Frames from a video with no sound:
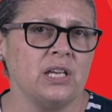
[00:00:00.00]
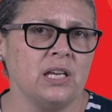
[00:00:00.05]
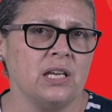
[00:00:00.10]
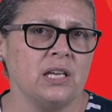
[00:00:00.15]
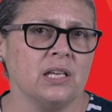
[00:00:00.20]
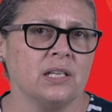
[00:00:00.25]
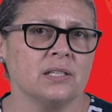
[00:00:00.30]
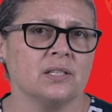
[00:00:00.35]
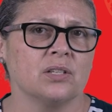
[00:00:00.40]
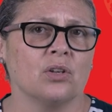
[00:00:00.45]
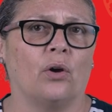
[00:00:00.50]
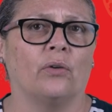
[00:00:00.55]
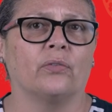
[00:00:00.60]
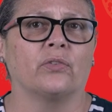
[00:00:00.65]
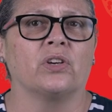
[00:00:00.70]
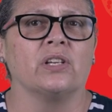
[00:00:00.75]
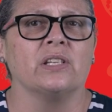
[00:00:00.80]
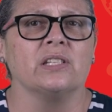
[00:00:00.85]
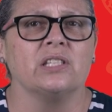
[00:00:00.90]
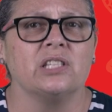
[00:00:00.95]
years
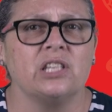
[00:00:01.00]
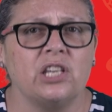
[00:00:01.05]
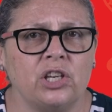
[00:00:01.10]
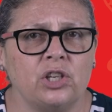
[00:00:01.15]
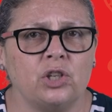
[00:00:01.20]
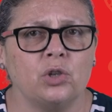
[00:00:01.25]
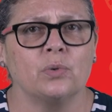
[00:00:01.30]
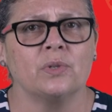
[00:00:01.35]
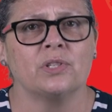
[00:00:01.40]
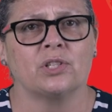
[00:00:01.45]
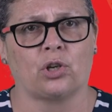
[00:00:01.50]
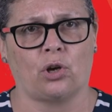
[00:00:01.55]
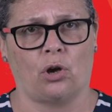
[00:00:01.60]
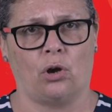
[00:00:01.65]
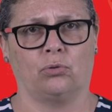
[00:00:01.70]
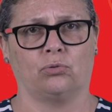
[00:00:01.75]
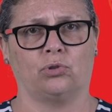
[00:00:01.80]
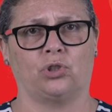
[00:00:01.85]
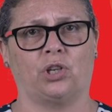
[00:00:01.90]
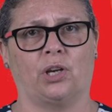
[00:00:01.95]
of continuous
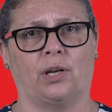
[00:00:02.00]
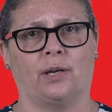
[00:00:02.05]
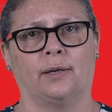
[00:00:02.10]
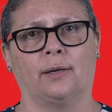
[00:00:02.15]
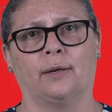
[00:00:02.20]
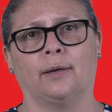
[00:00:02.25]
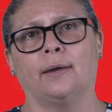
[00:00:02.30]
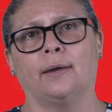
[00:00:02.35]
culture,